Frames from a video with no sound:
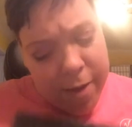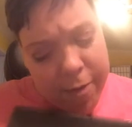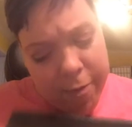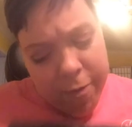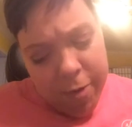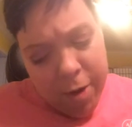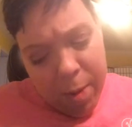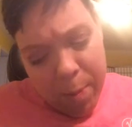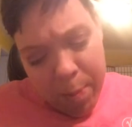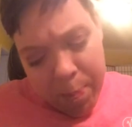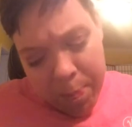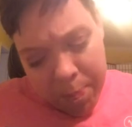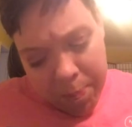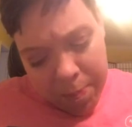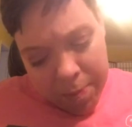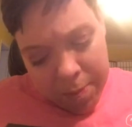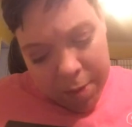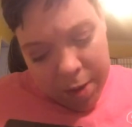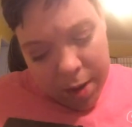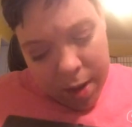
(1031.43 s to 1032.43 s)
from
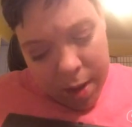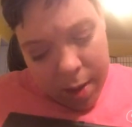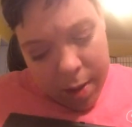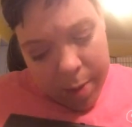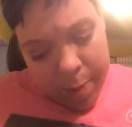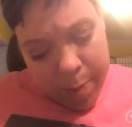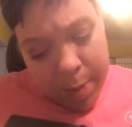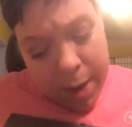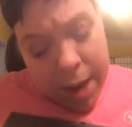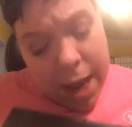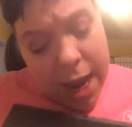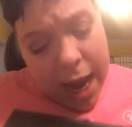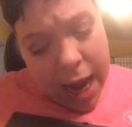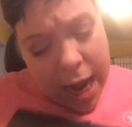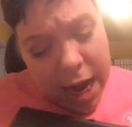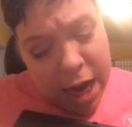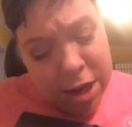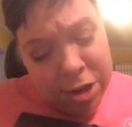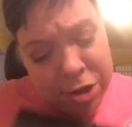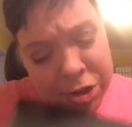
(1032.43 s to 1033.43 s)

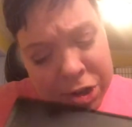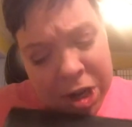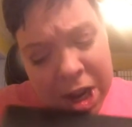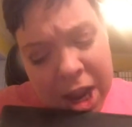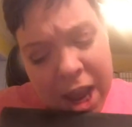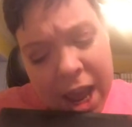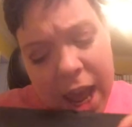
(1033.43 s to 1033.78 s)
BH.